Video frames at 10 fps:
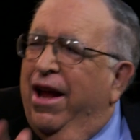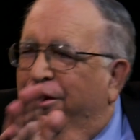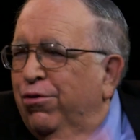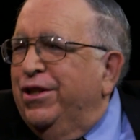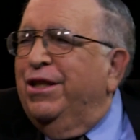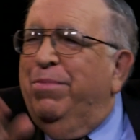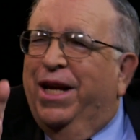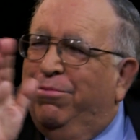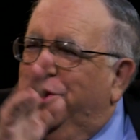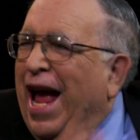Now, of course, it's
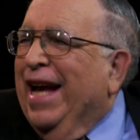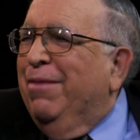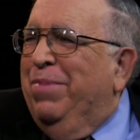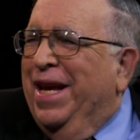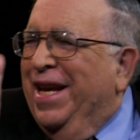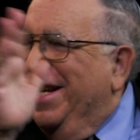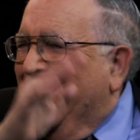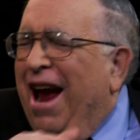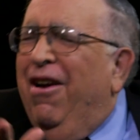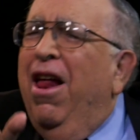become Jacobean
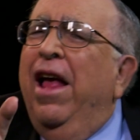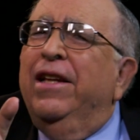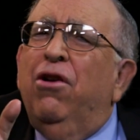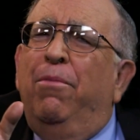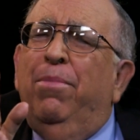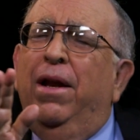and so on.